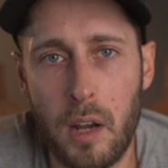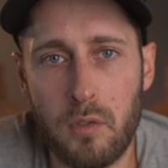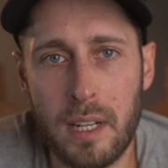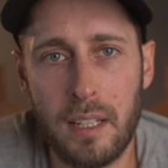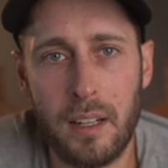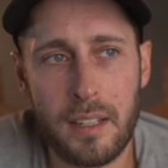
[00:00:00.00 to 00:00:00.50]
I
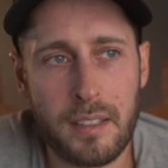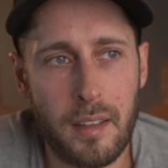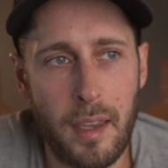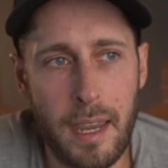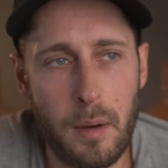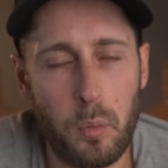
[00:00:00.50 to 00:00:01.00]
realized
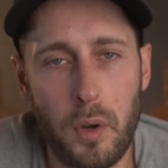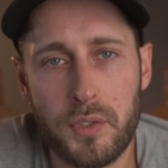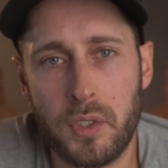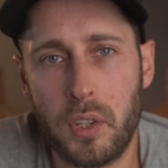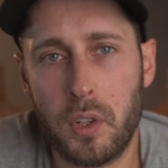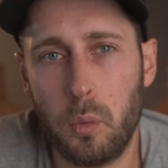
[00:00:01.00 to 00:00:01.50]
that it
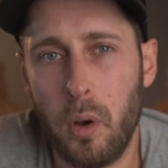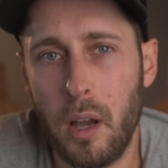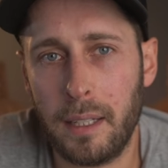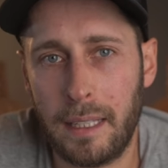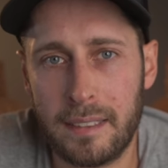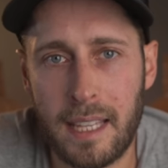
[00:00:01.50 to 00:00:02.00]
wasn't going to
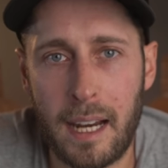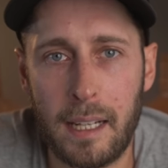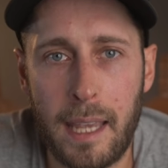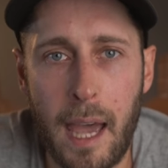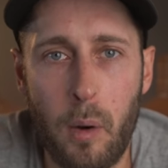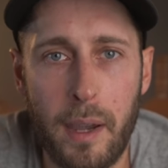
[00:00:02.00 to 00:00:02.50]
work
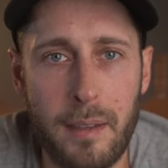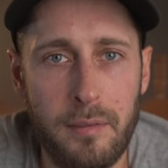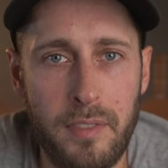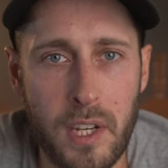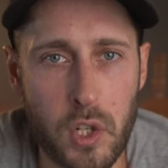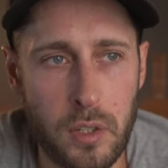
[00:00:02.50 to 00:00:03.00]
exactly how I
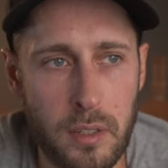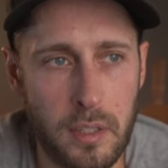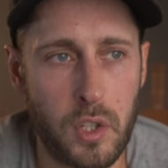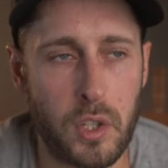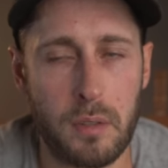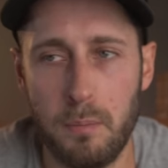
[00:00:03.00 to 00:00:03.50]
envisioned.
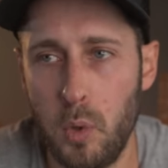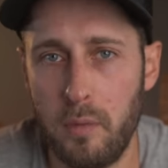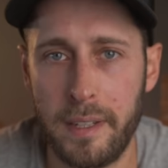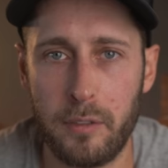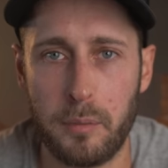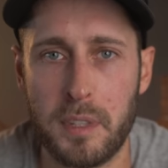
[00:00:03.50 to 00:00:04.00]
Just
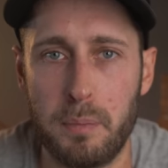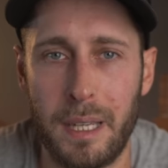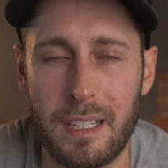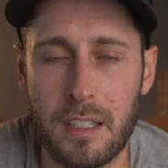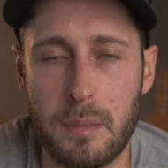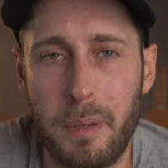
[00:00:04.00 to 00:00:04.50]
moving from
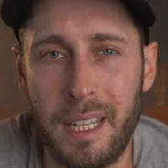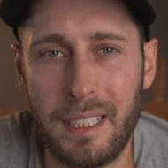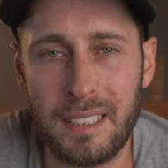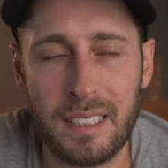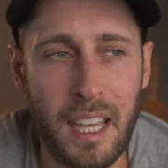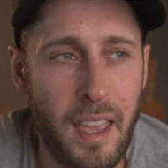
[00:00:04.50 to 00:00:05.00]
space to
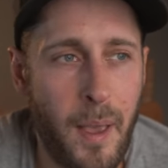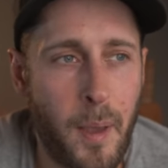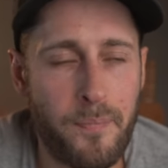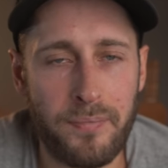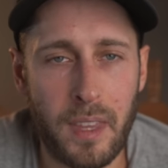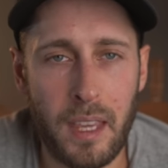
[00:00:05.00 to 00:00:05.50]
space
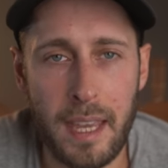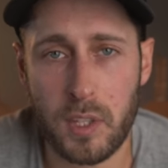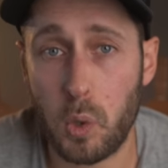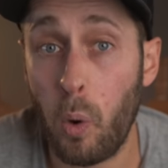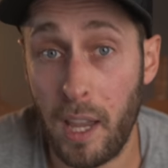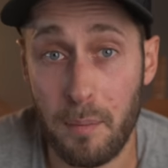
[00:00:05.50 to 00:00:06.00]

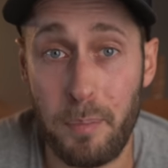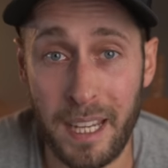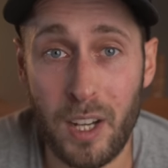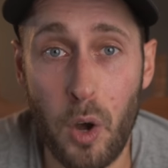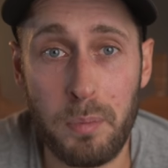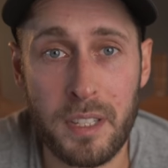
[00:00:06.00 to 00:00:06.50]
it's quite a
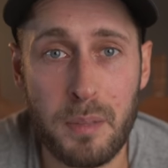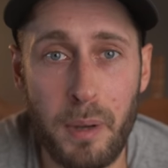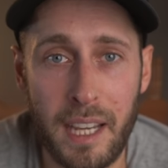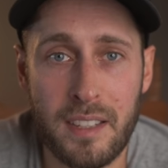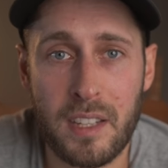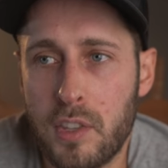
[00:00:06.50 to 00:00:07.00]
big open
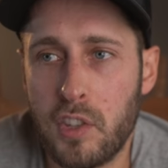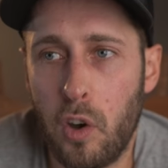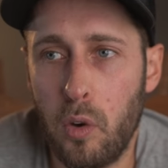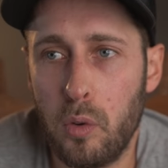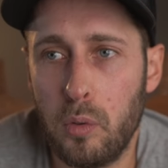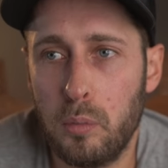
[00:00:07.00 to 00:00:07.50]
space,
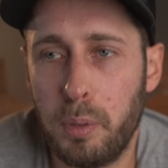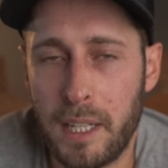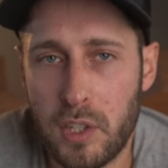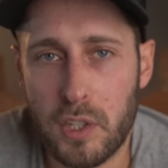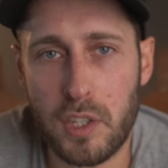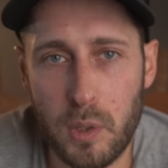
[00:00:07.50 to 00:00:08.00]
so
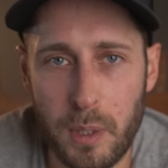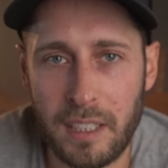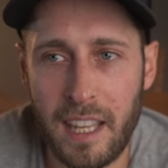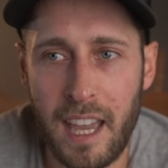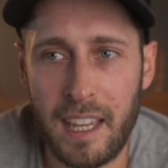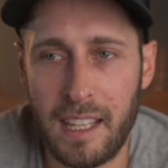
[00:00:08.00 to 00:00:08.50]
by just
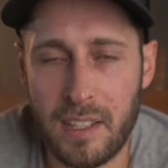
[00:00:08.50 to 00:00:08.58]
doing that,